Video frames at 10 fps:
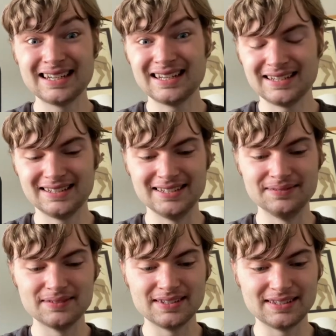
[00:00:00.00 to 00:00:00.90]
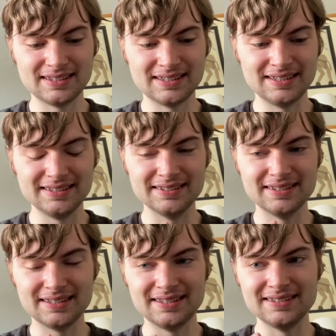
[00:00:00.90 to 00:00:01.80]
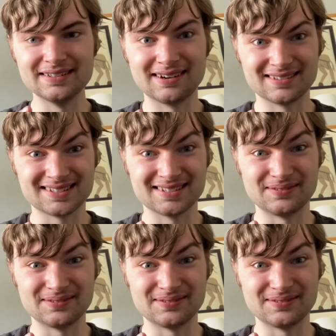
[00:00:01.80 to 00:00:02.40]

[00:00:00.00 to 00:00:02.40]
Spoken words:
he does